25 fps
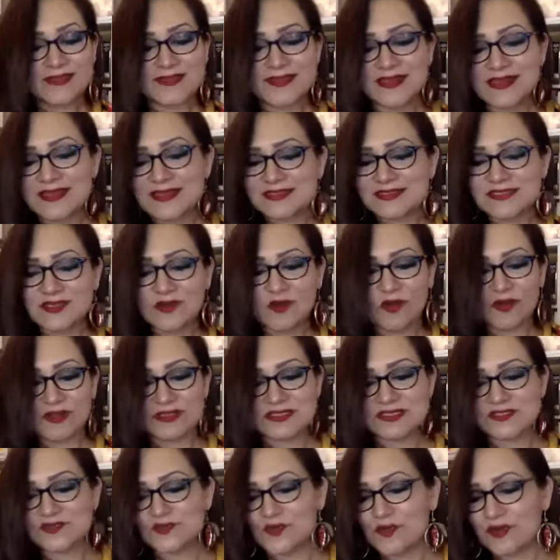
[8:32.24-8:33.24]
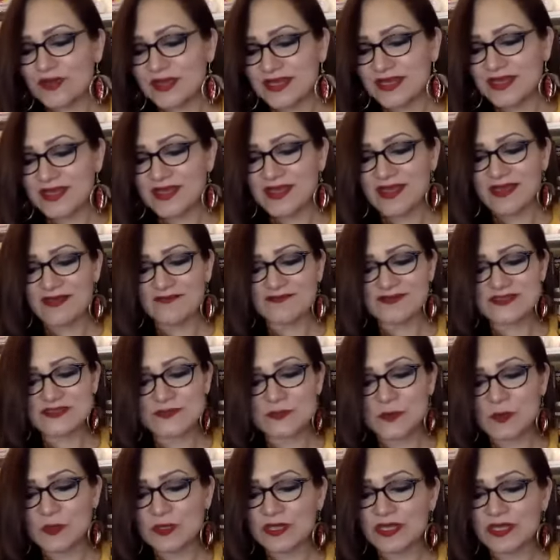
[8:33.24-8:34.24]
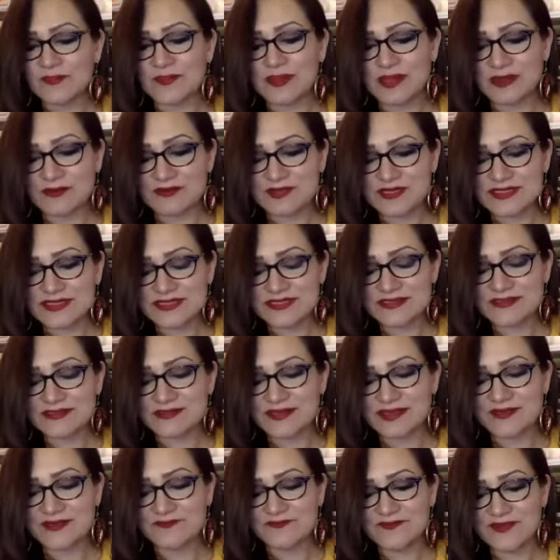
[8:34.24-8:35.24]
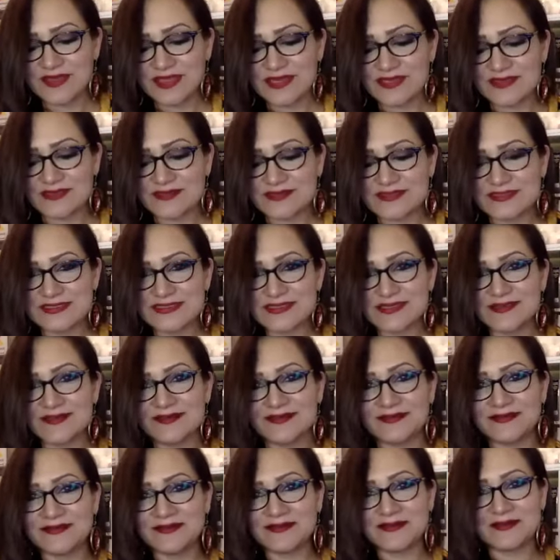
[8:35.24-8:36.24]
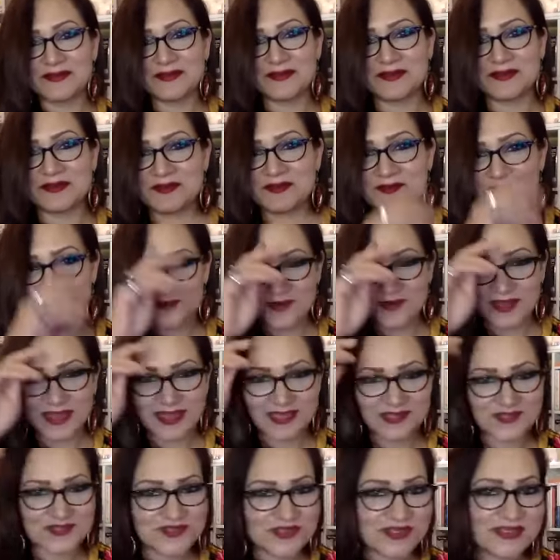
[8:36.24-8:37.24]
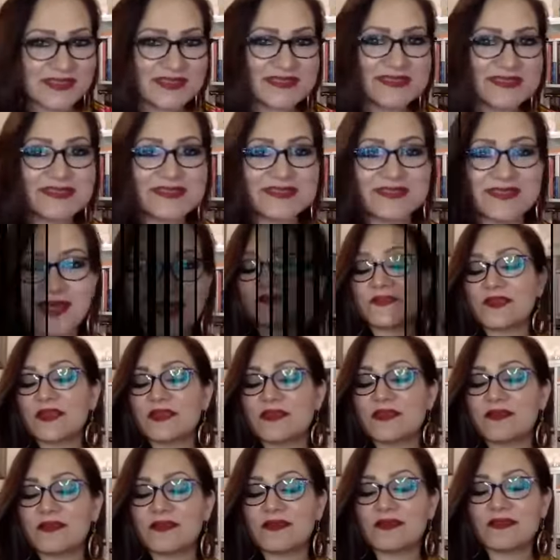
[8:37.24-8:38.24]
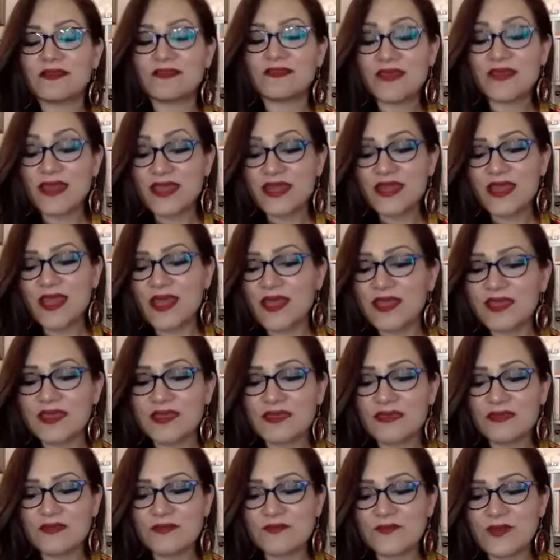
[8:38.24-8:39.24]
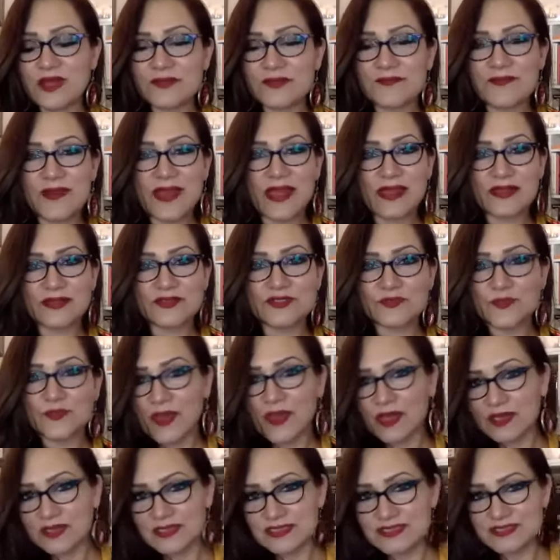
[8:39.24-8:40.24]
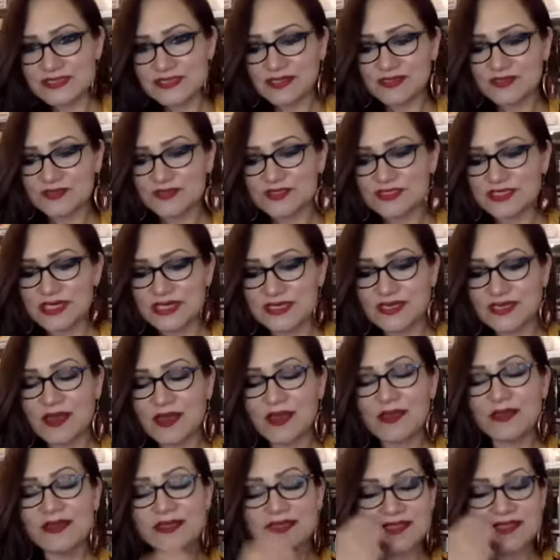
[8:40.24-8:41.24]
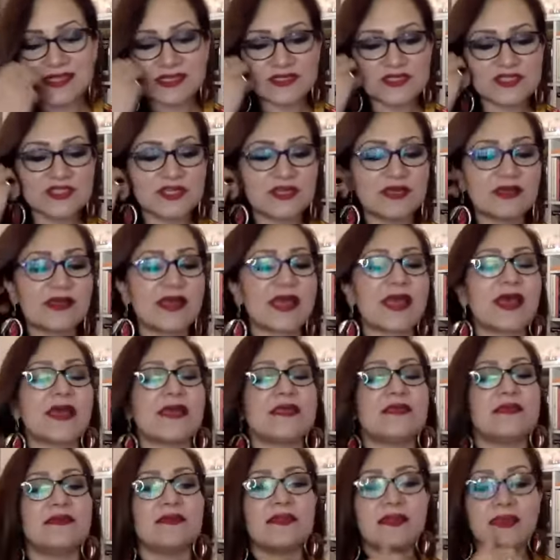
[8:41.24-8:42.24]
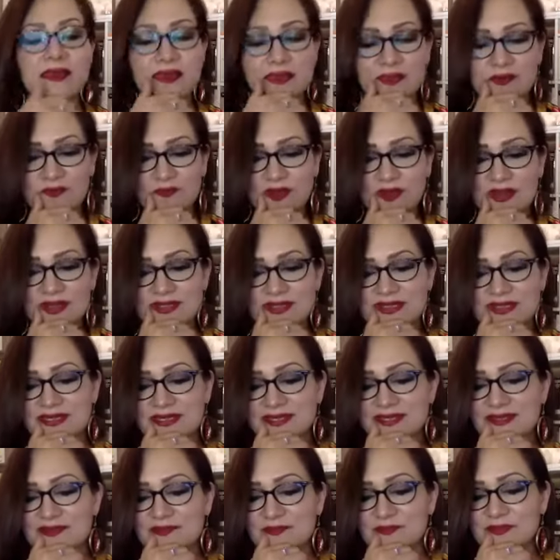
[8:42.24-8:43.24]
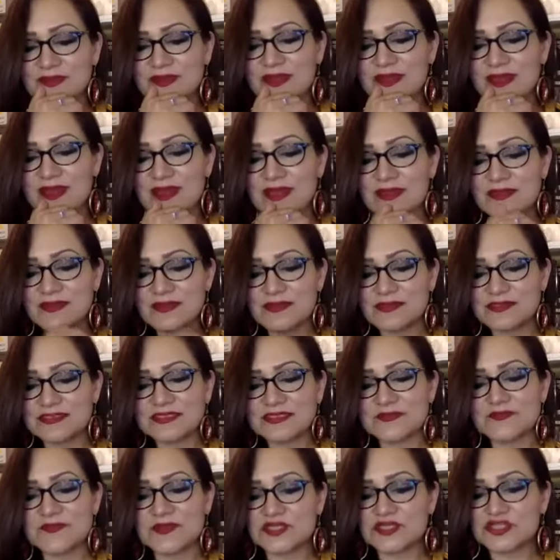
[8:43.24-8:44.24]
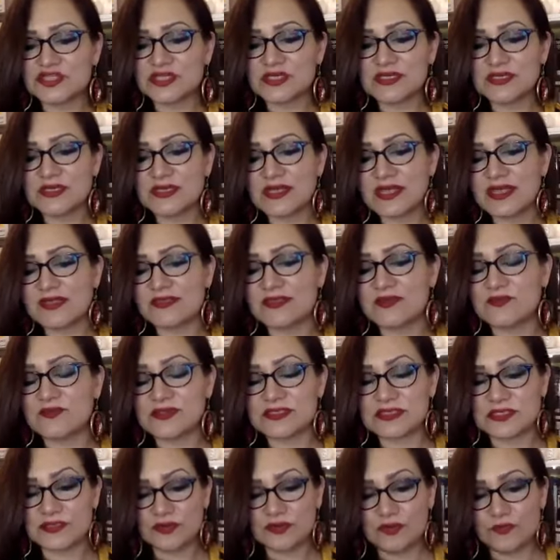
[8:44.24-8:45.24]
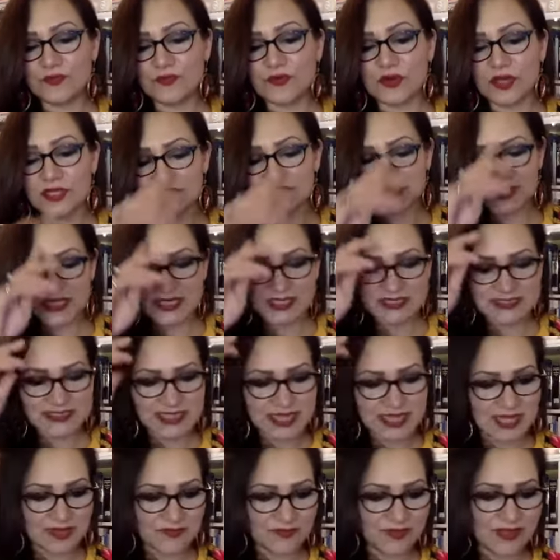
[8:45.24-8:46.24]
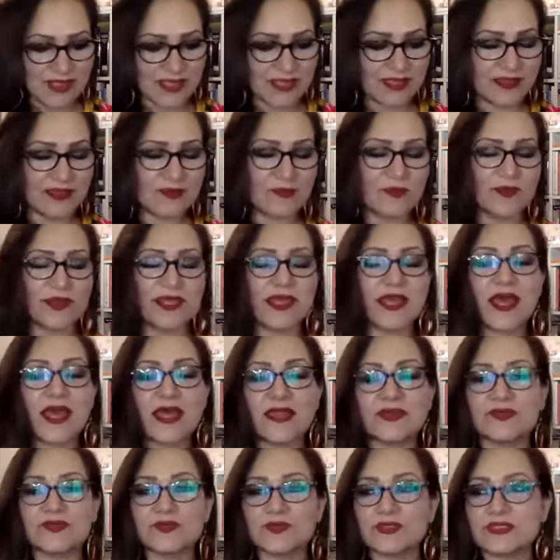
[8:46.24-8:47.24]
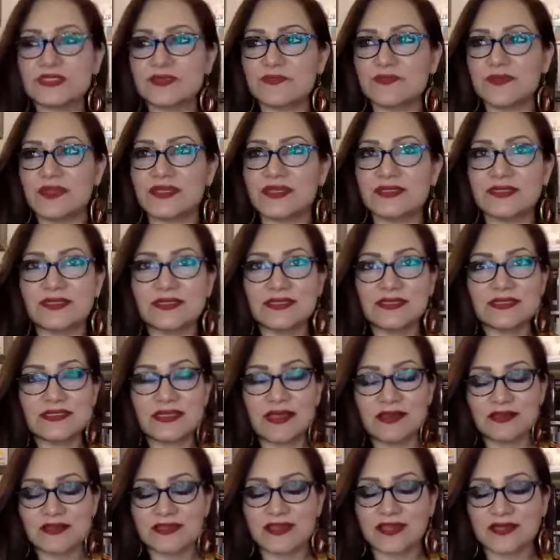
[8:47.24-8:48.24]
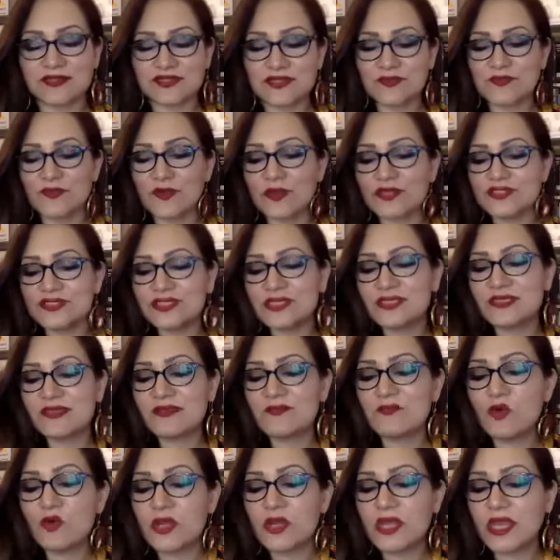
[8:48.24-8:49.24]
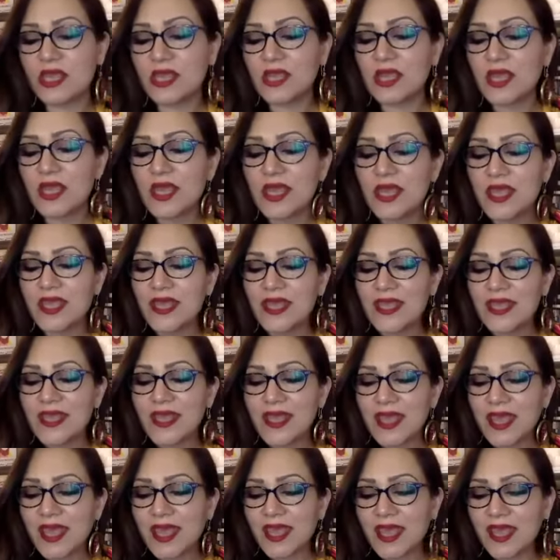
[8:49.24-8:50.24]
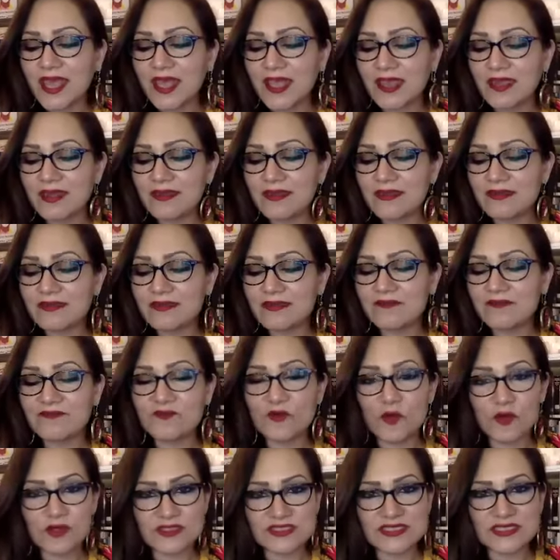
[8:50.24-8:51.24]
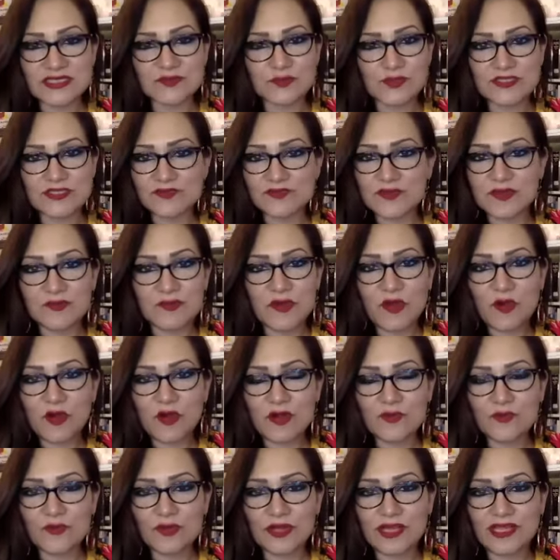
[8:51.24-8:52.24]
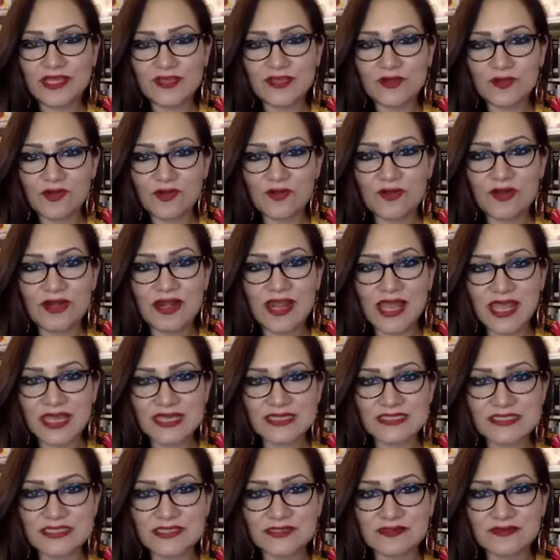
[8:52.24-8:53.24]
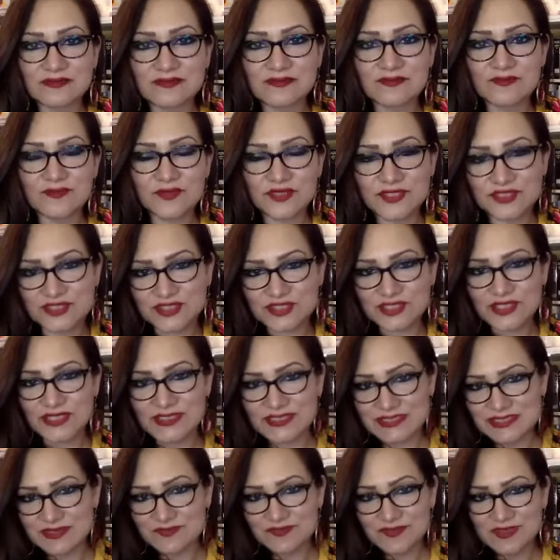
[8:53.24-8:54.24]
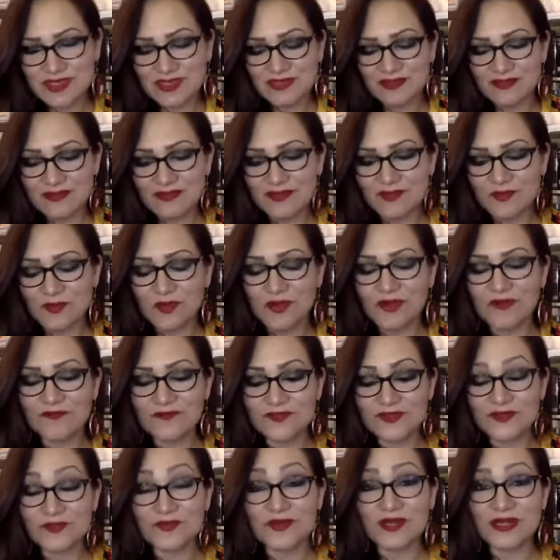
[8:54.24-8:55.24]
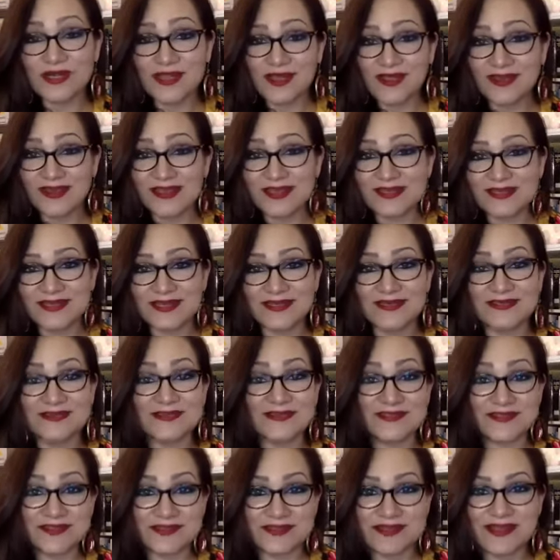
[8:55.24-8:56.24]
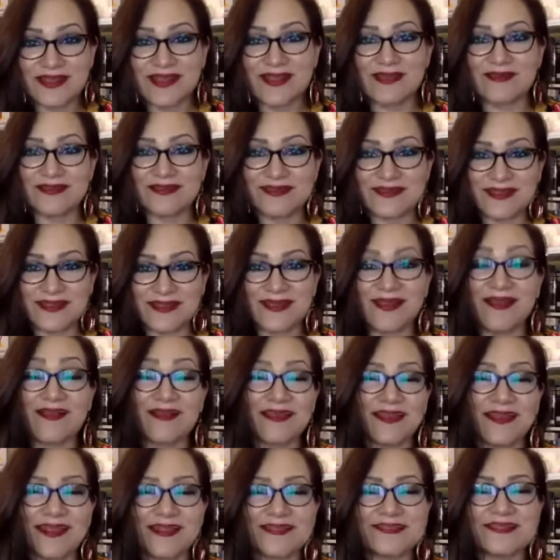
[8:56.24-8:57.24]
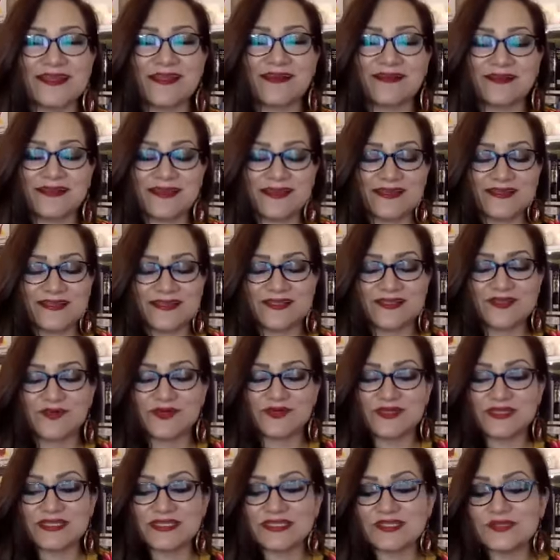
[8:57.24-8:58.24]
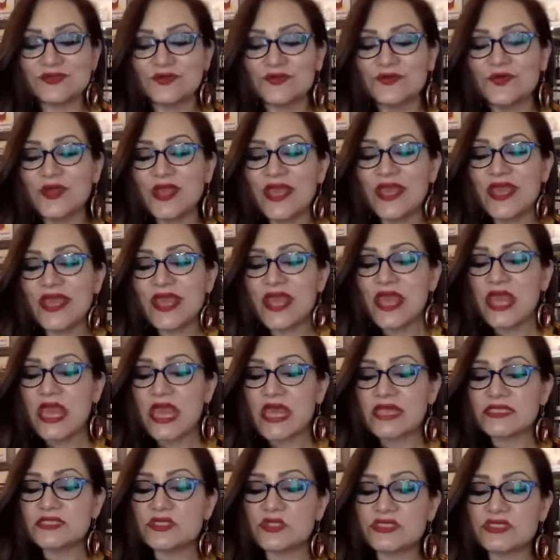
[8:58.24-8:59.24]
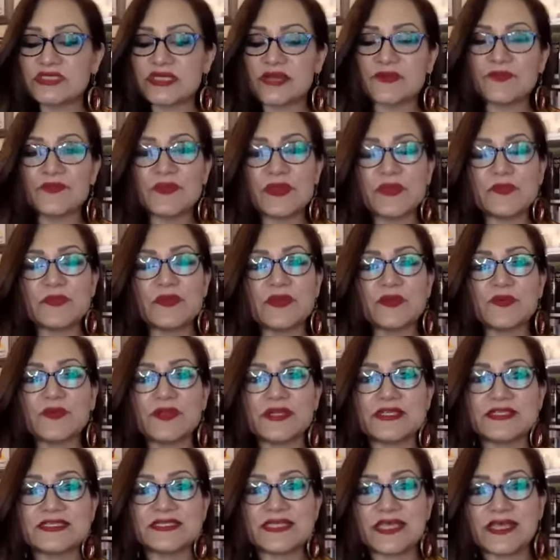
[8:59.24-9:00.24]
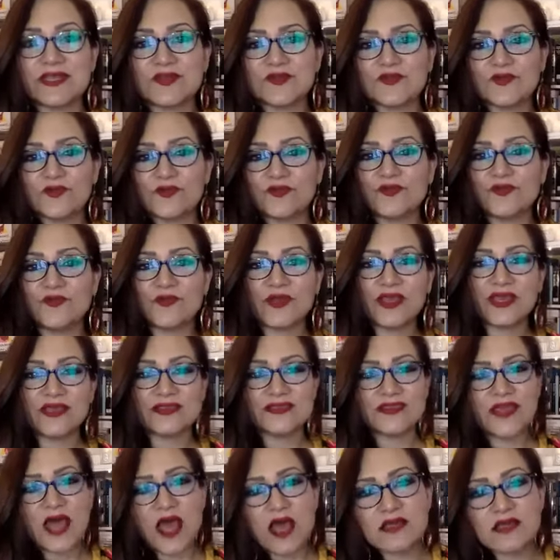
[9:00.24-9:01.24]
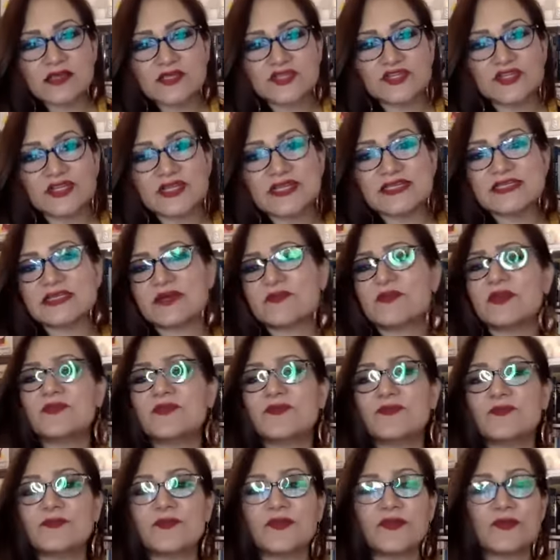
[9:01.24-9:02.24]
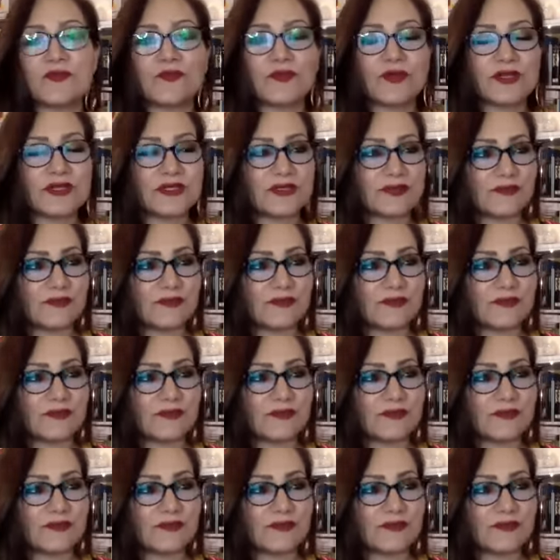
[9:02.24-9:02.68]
It's a long story. I've spoken about it in various occasions. I'll tell you. Then I went back to Pakistan to study architecture. And one day we had a submission and there was a group project, and we had to submit this architectural project in the morning. And of course it was, we were all pulling an all-nighter, which is something, you know, all over the world, architects and architecture students do. And so some people were saying, you know, doing antakshri, somebody, you know, would